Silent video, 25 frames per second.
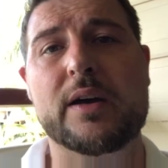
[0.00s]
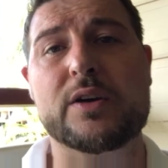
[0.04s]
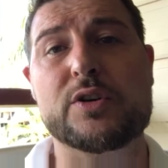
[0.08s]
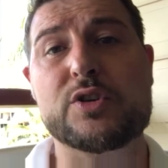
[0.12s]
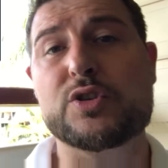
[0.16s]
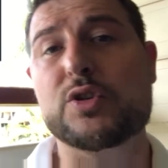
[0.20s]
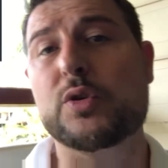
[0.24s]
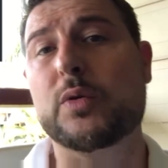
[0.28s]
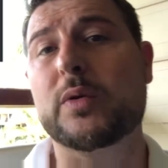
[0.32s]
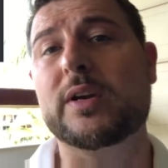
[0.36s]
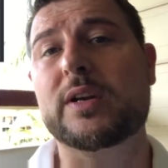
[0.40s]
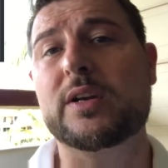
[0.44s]
uh,
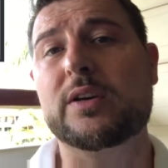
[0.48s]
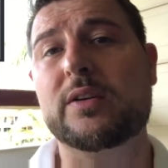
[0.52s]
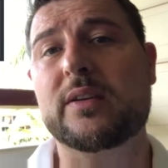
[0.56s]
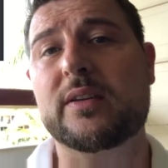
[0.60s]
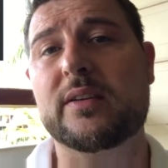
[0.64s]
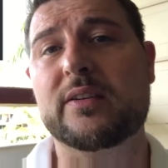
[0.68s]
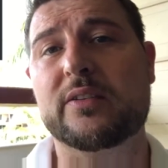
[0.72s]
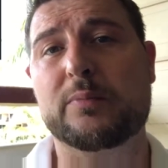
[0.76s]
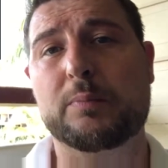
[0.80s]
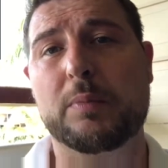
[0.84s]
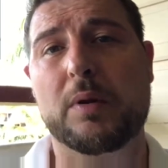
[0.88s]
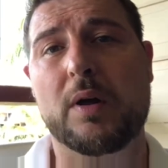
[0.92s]
showing
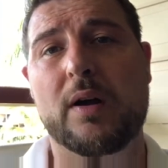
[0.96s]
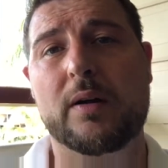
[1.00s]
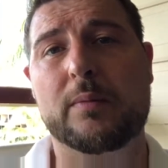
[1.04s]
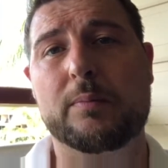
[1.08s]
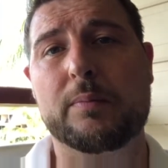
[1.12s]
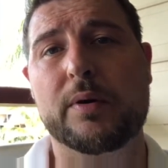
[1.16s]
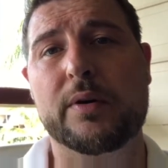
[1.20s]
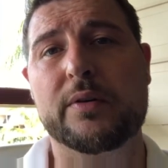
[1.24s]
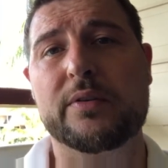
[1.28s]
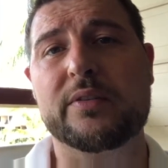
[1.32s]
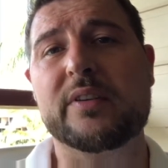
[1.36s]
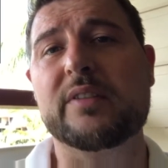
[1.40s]
you this
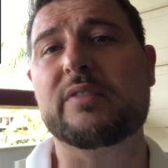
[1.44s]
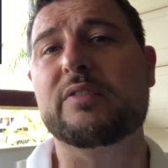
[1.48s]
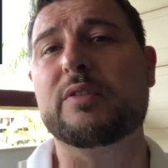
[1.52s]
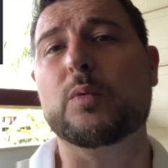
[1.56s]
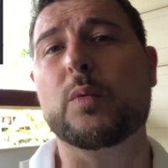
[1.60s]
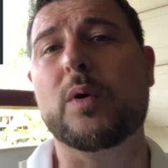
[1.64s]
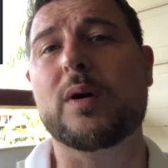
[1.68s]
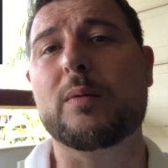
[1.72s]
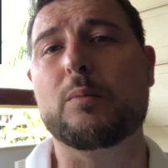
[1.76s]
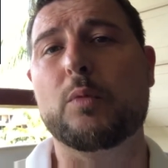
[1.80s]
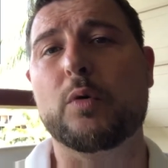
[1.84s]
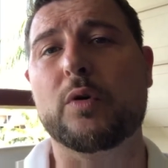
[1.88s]
blog post if
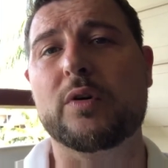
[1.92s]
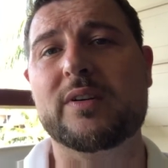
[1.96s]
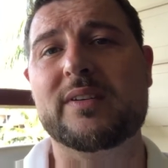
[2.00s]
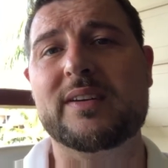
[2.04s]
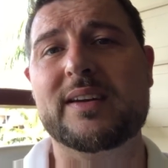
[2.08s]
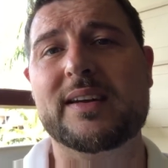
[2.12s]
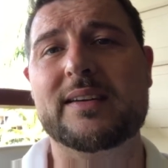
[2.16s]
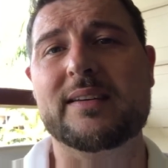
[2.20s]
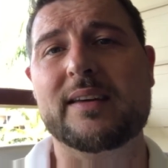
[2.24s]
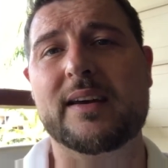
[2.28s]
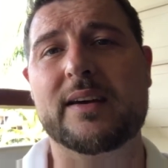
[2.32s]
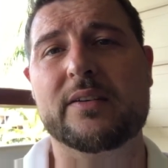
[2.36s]
you want more
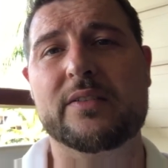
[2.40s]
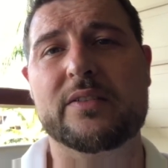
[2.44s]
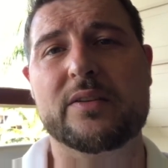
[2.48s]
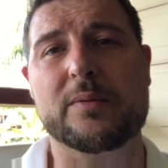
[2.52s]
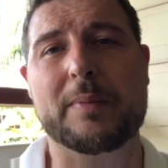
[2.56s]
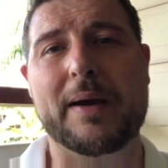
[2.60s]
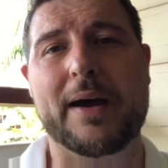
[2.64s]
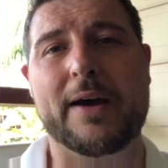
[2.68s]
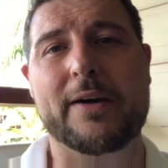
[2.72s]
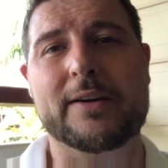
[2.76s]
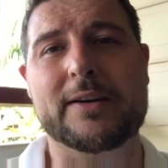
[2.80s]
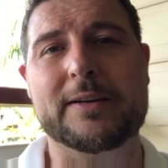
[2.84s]

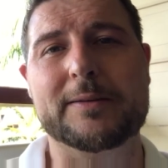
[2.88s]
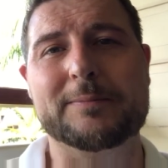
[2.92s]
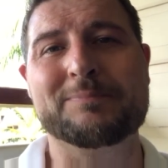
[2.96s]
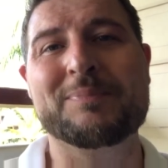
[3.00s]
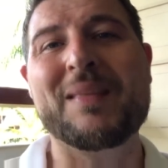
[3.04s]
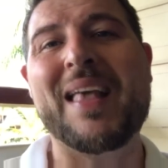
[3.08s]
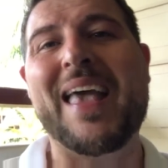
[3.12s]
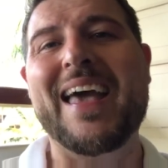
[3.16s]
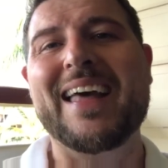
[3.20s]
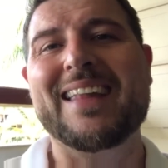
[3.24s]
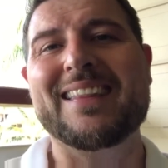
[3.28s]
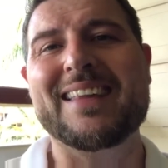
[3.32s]
details about it.
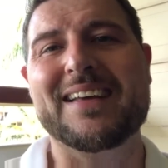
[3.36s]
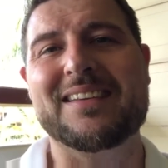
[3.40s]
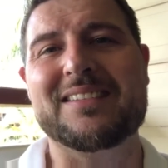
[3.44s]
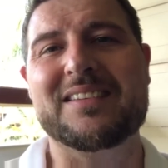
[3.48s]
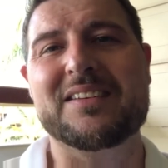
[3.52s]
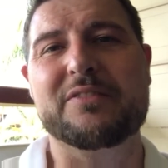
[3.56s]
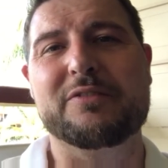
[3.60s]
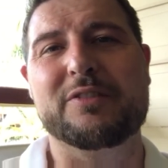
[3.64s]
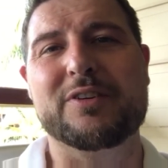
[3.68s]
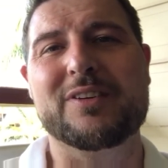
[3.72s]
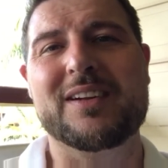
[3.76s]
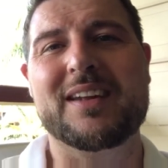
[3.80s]

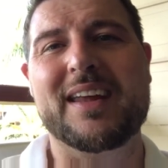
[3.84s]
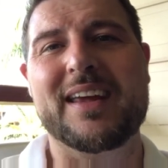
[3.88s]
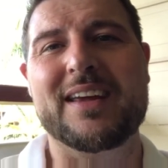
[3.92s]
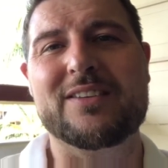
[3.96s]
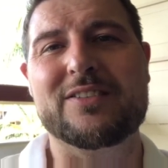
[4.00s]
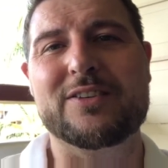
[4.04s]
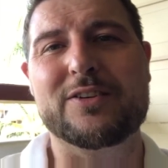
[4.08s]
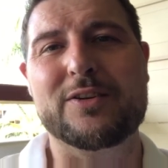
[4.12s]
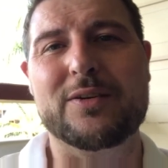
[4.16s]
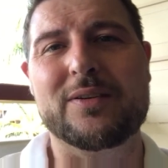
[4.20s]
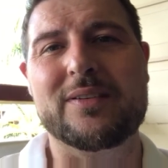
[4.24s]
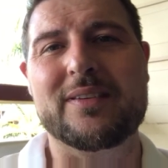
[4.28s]
That's it for
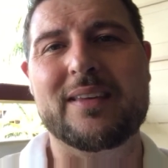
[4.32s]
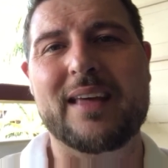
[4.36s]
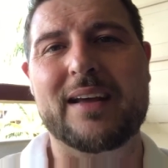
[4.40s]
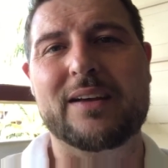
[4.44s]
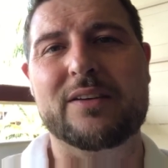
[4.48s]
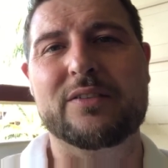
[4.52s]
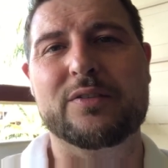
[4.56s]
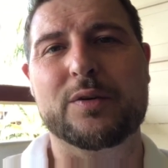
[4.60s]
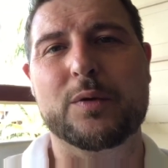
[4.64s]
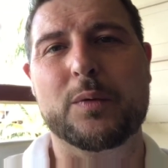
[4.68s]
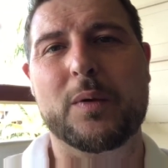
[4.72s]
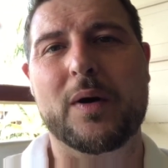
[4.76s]
today's news.
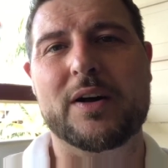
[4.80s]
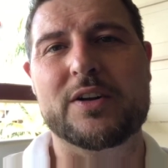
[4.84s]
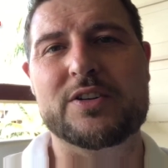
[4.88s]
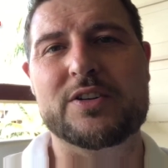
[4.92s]
Thanks for